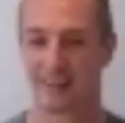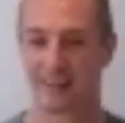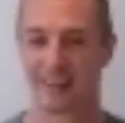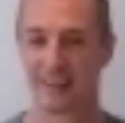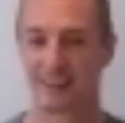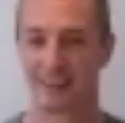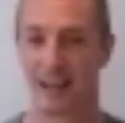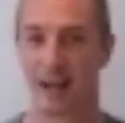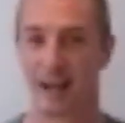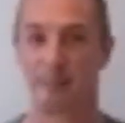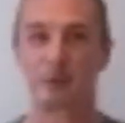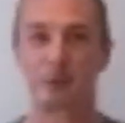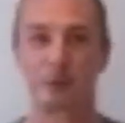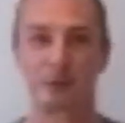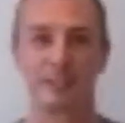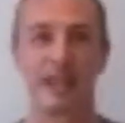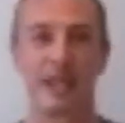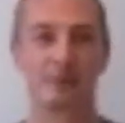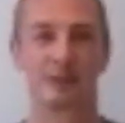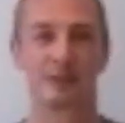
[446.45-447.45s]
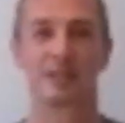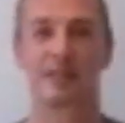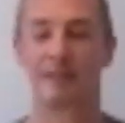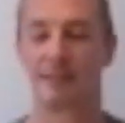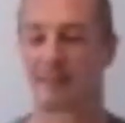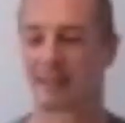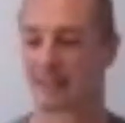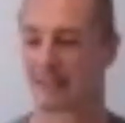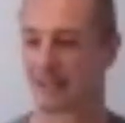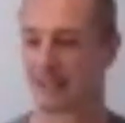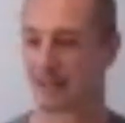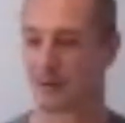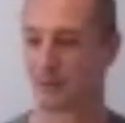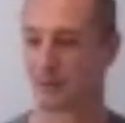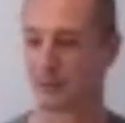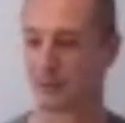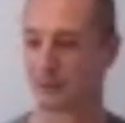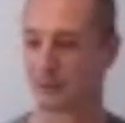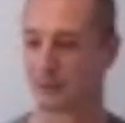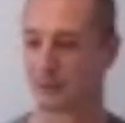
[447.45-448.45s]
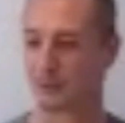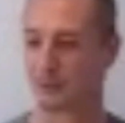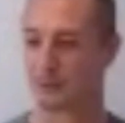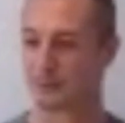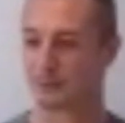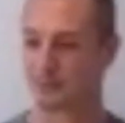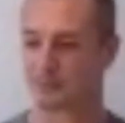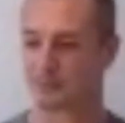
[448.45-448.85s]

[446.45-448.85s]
up to date with everything that I want to do.